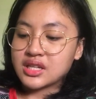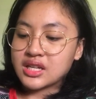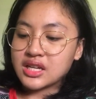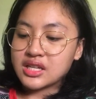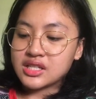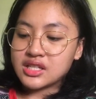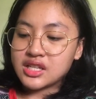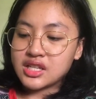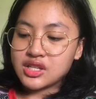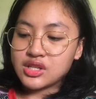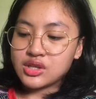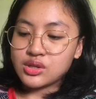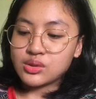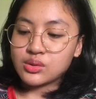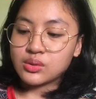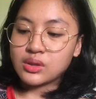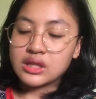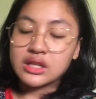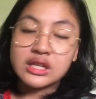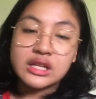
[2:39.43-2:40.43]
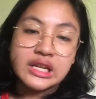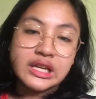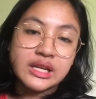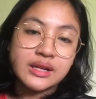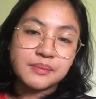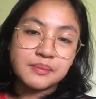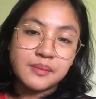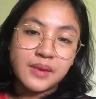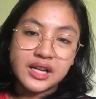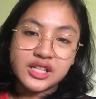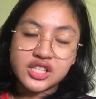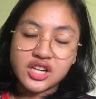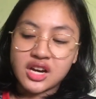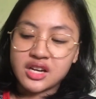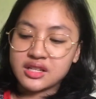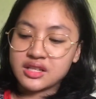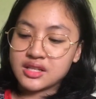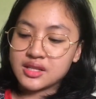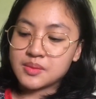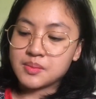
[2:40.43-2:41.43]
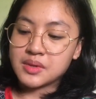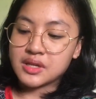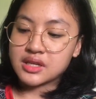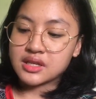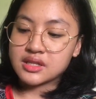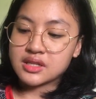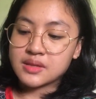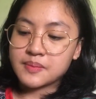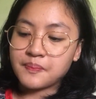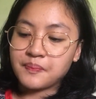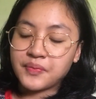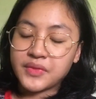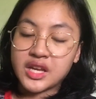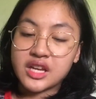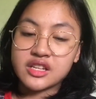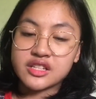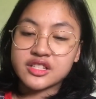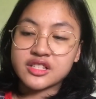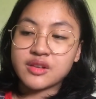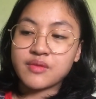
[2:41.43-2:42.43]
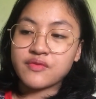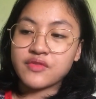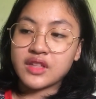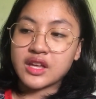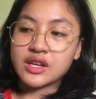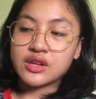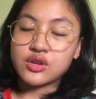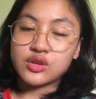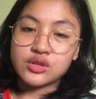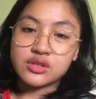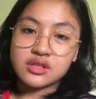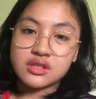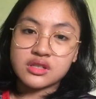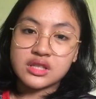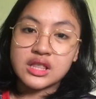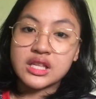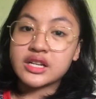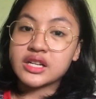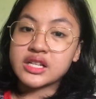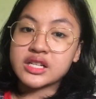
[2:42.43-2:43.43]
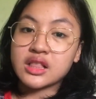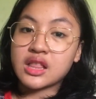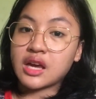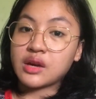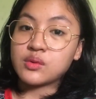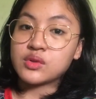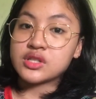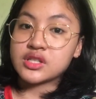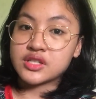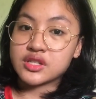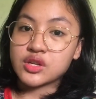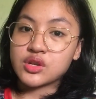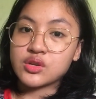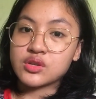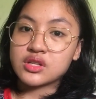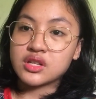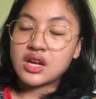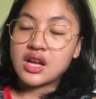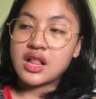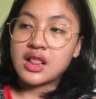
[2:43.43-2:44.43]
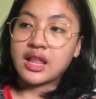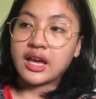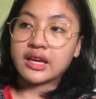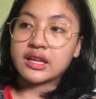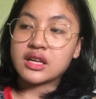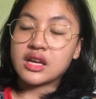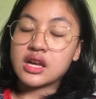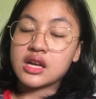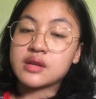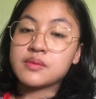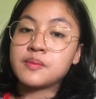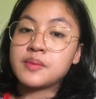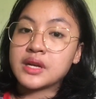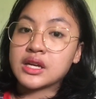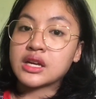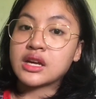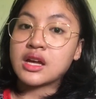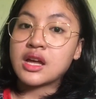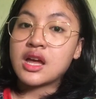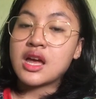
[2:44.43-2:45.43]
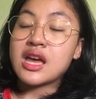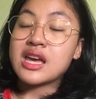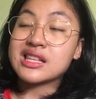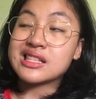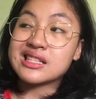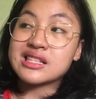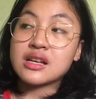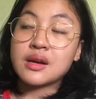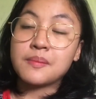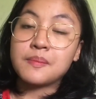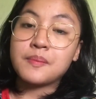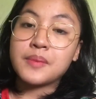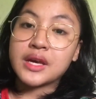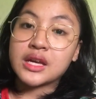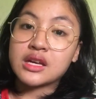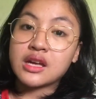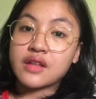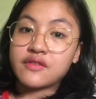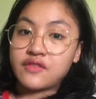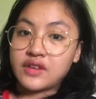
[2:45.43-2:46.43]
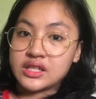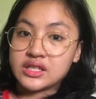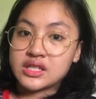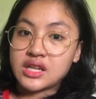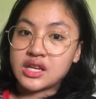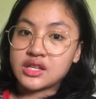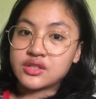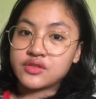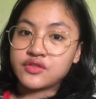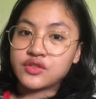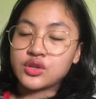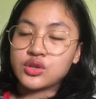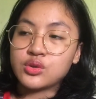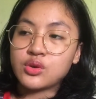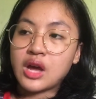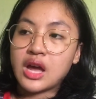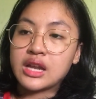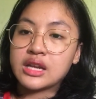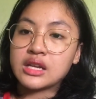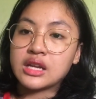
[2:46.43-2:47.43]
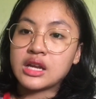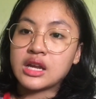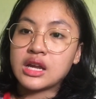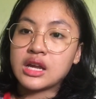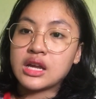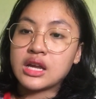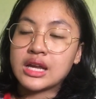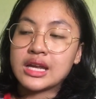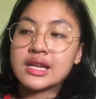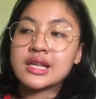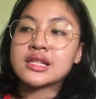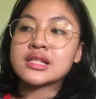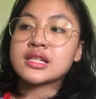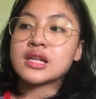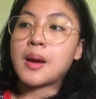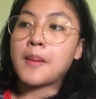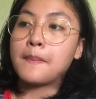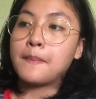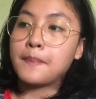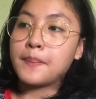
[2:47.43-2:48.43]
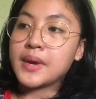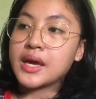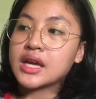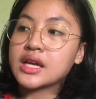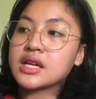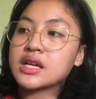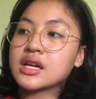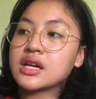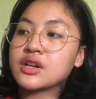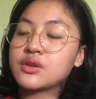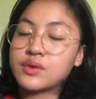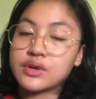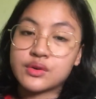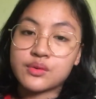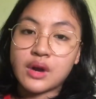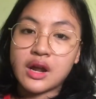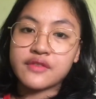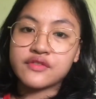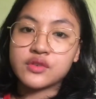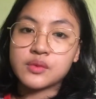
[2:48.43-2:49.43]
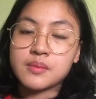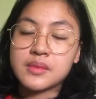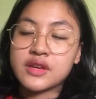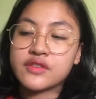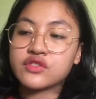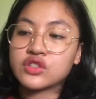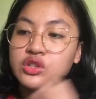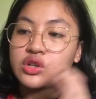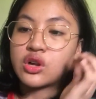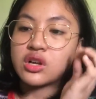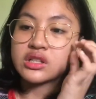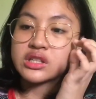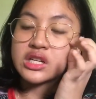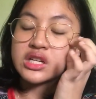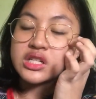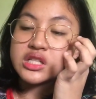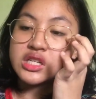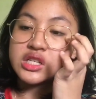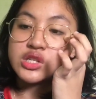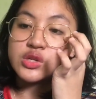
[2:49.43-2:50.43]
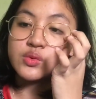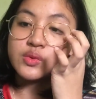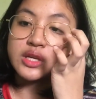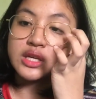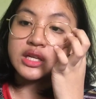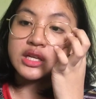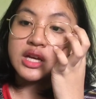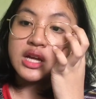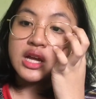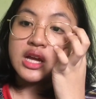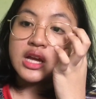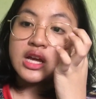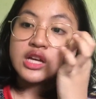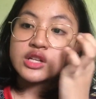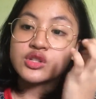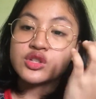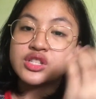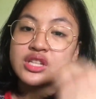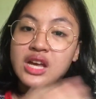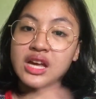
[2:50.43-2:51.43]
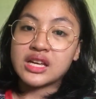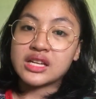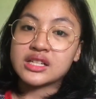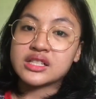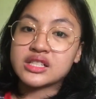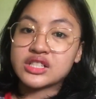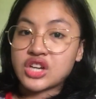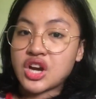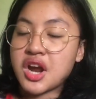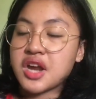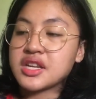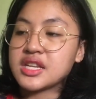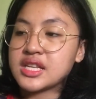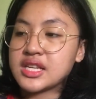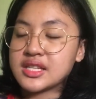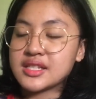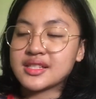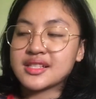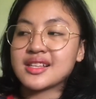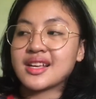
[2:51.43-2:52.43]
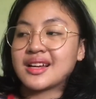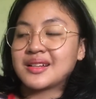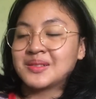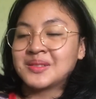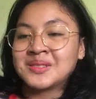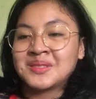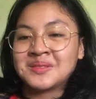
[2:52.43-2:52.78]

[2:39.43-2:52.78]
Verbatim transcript: continue learning my Chinese because it is something good learning language is good like it big it's a big advantage for you and it is a big regret for me for not continuing to take Chinese. Yeah.